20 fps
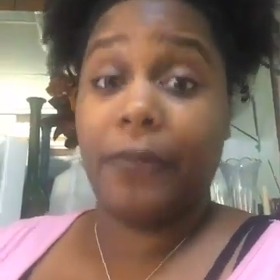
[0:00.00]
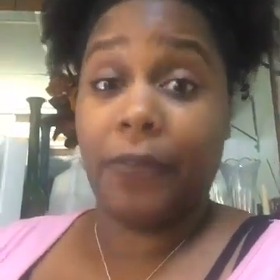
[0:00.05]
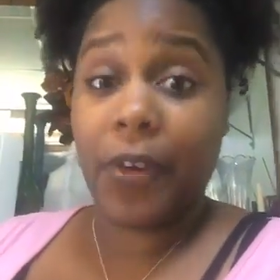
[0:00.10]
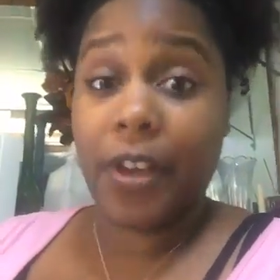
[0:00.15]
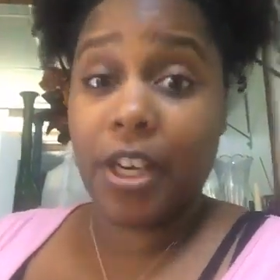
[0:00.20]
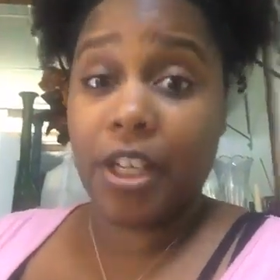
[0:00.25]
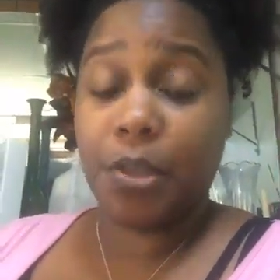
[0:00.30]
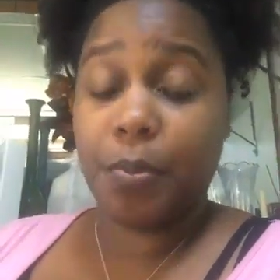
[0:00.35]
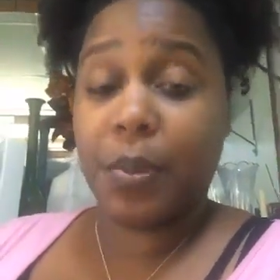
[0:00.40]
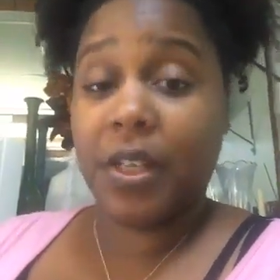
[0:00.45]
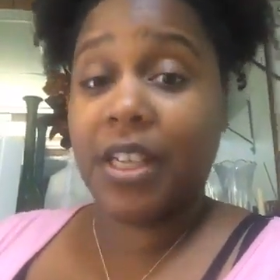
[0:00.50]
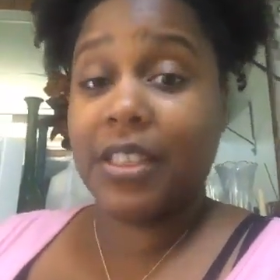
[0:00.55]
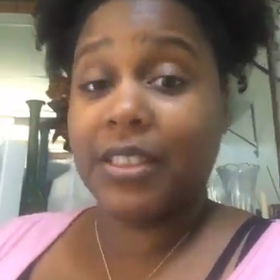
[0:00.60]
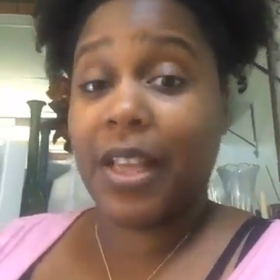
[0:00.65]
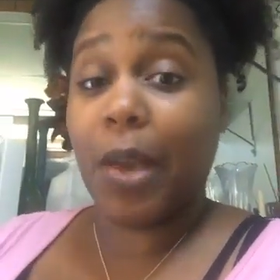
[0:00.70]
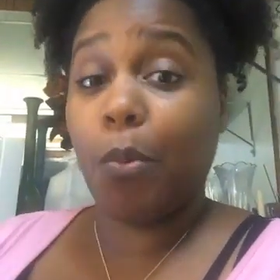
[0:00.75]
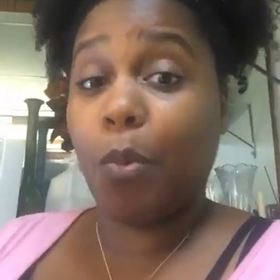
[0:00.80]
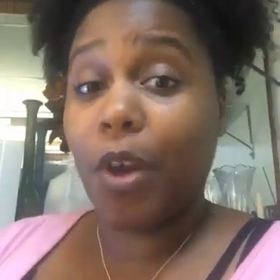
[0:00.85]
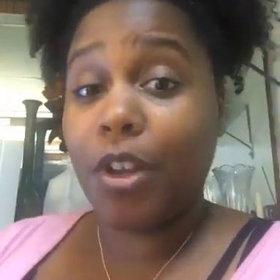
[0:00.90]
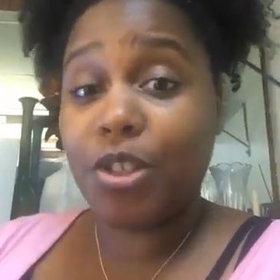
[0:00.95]
finish because they
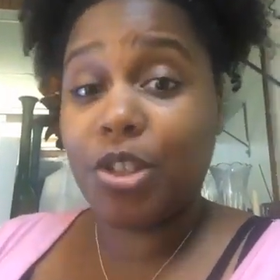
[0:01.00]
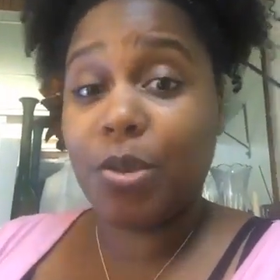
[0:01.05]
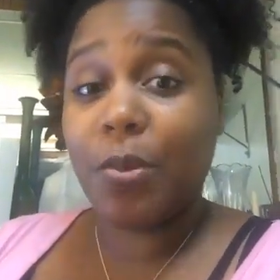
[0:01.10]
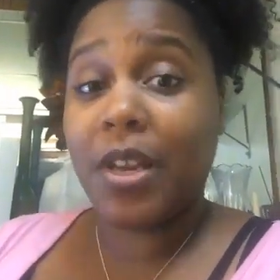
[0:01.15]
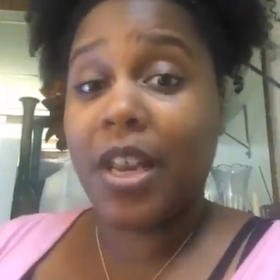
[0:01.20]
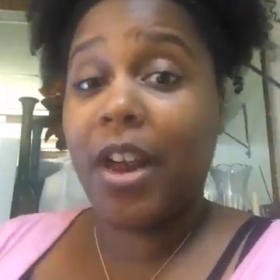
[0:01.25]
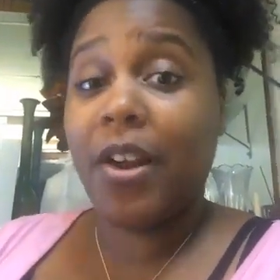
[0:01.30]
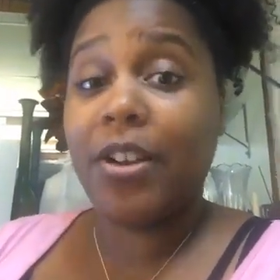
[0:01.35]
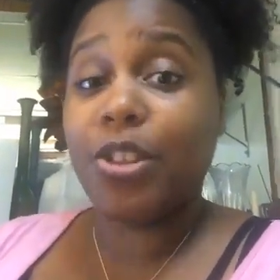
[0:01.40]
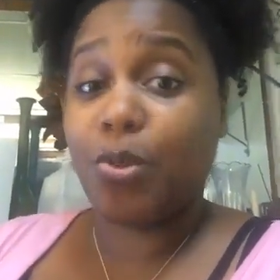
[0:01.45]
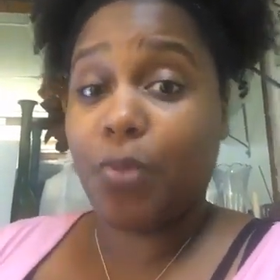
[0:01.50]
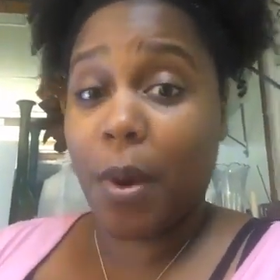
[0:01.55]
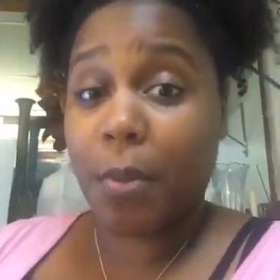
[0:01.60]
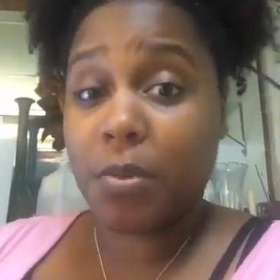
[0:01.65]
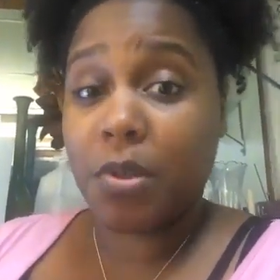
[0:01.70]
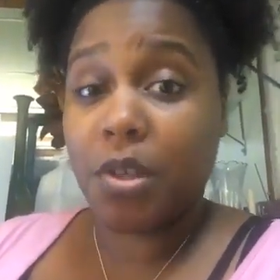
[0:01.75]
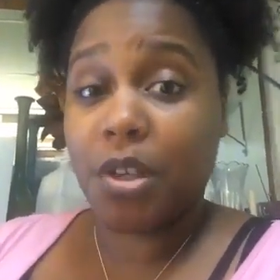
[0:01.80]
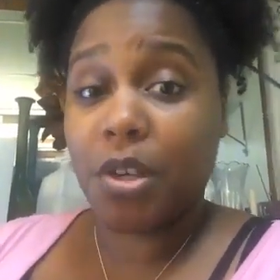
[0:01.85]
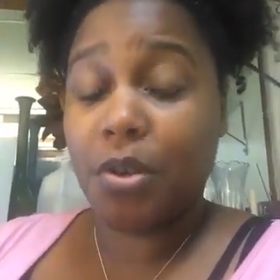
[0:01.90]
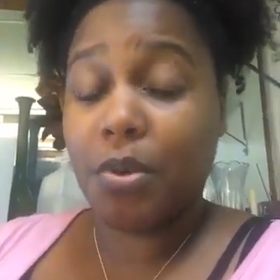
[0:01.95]
want you and they're
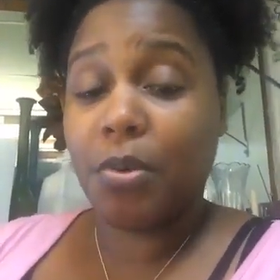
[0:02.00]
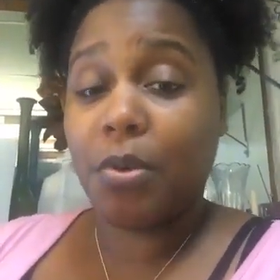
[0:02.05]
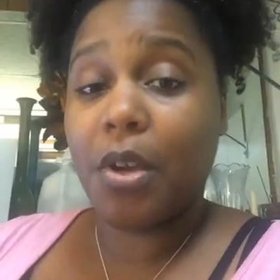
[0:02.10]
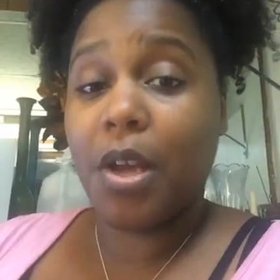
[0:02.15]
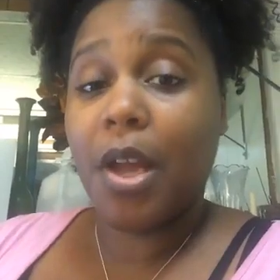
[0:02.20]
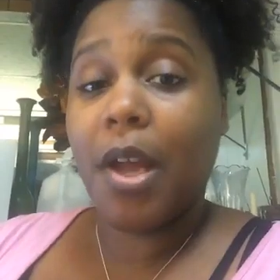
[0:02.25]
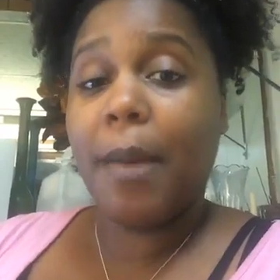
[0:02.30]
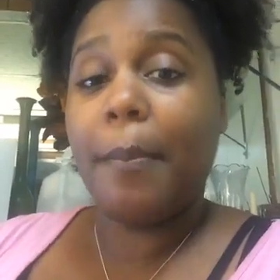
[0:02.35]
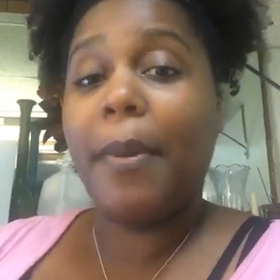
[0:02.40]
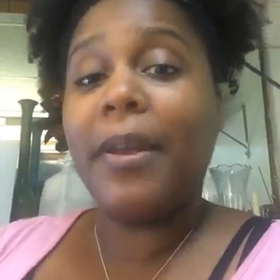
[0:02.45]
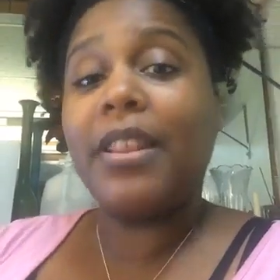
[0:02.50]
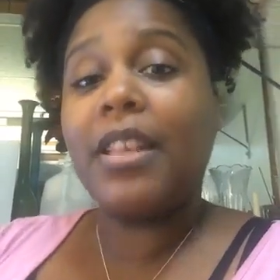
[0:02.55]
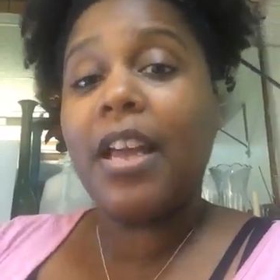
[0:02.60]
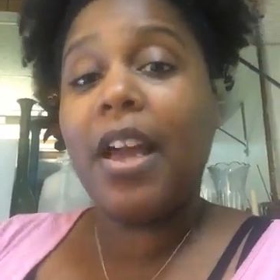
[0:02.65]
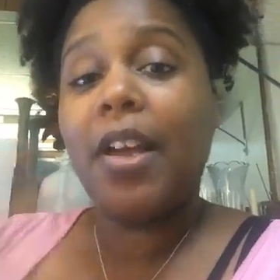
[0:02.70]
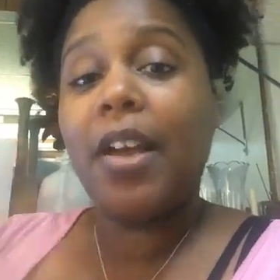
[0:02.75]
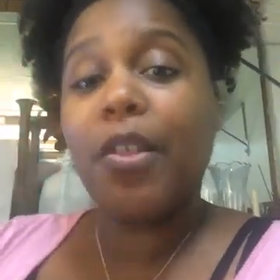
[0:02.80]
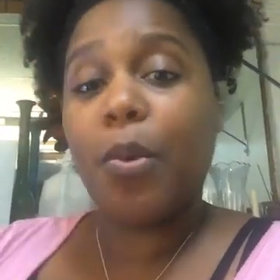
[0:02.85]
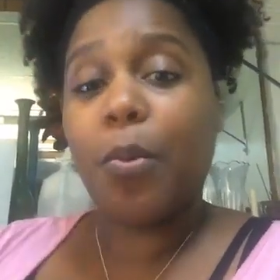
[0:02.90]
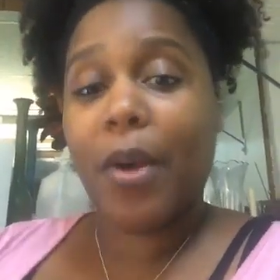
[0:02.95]
interrupting you, but the
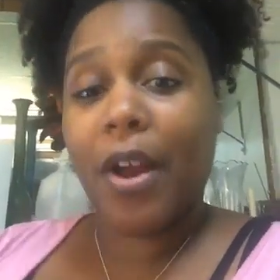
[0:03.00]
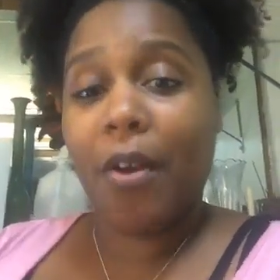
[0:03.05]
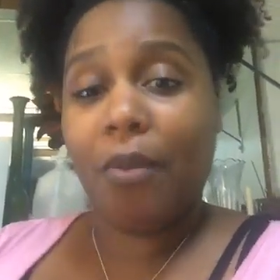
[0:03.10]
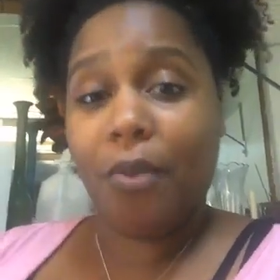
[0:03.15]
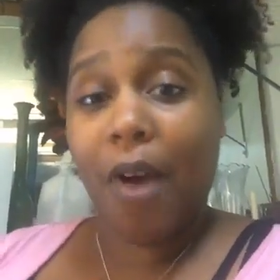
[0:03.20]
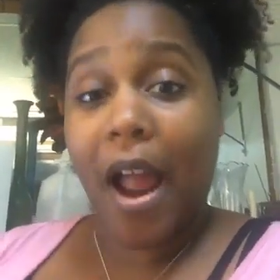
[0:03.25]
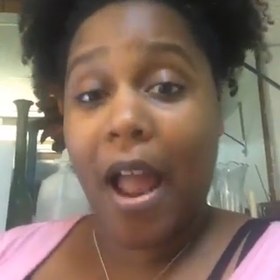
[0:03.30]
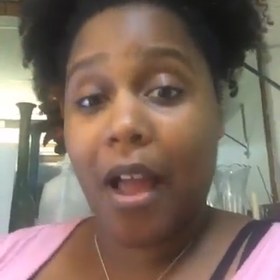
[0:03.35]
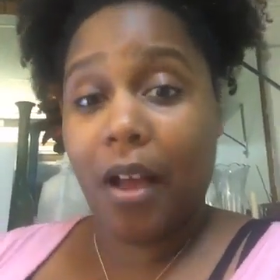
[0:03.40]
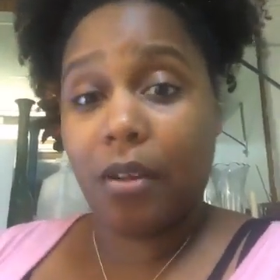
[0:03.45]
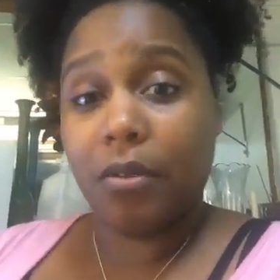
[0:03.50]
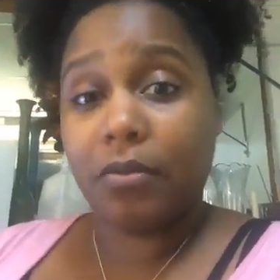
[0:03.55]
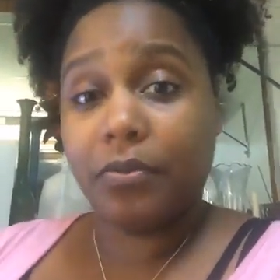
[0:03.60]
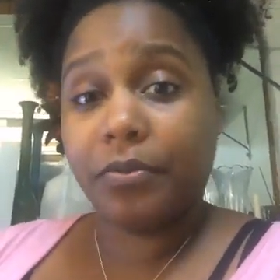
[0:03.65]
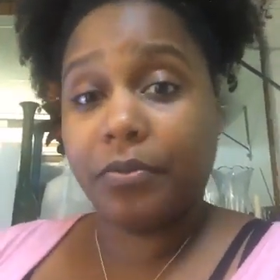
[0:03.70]
other way around.